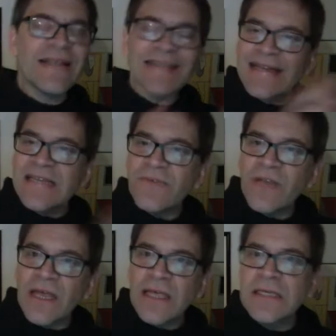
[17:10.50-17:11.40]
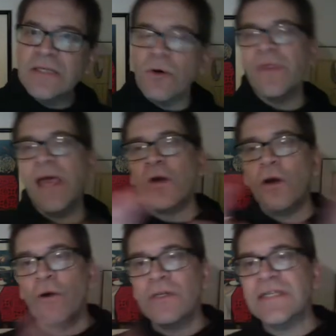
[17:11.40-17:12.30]
activities, or the
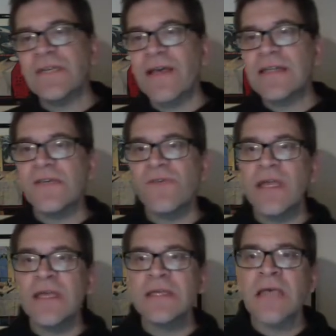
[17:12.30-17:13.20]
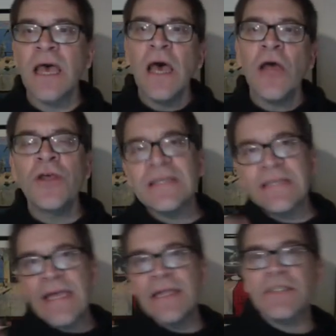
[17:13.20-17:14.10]
occurrences of activities? You can
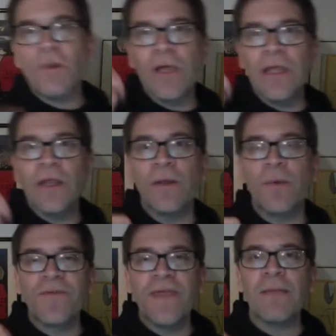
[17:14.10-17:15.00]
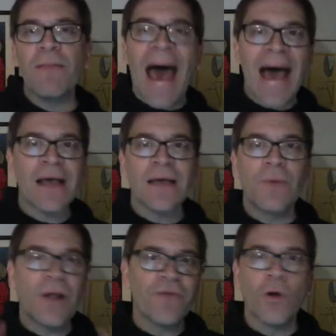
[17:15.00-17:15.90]
see, just going, we think back, we
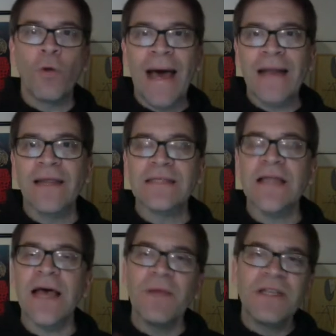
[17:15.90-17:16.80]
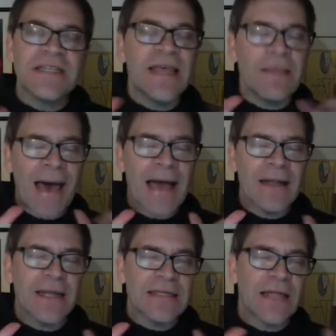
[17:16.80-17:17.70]
don't have to go back to that slide, but just think back
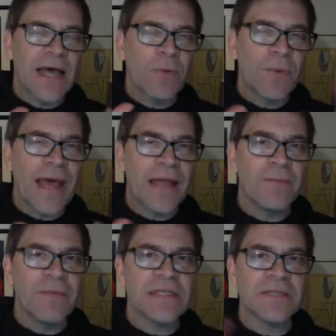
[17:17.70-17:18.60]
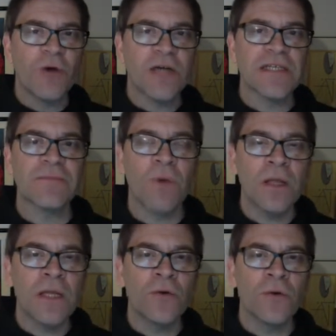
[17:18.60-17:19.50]
to that slide where we had the business process
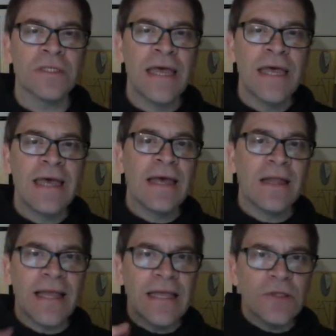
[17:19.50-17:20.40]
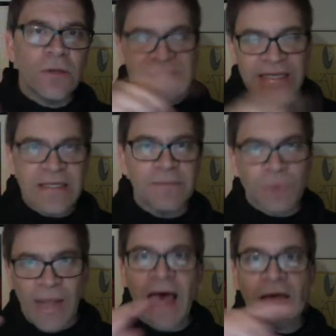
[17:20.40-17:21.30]
modeling tools. Like, each of those systems
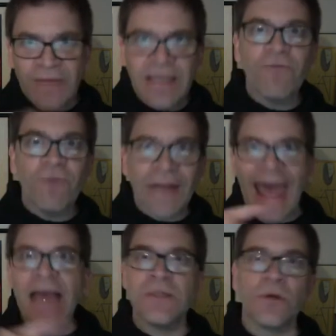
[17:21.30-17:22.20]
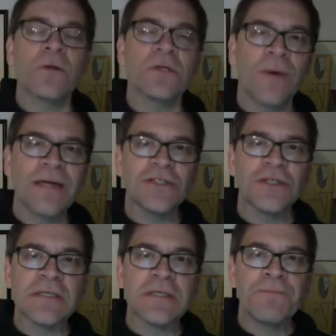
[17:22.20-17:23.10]
will have a different answer to those
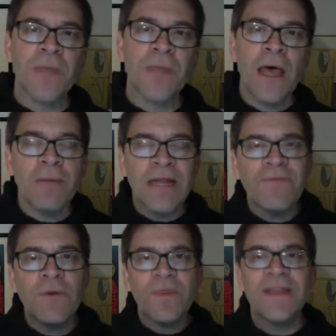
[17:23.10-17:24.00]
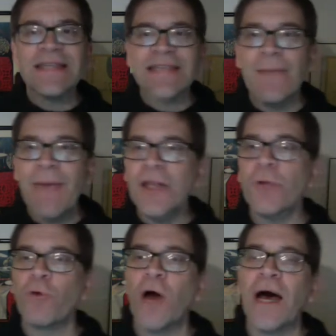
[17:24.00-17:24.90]
questions. But even within the same
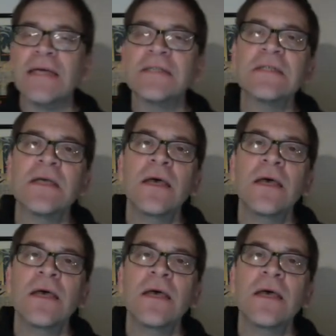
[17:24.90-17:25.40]
enterprise,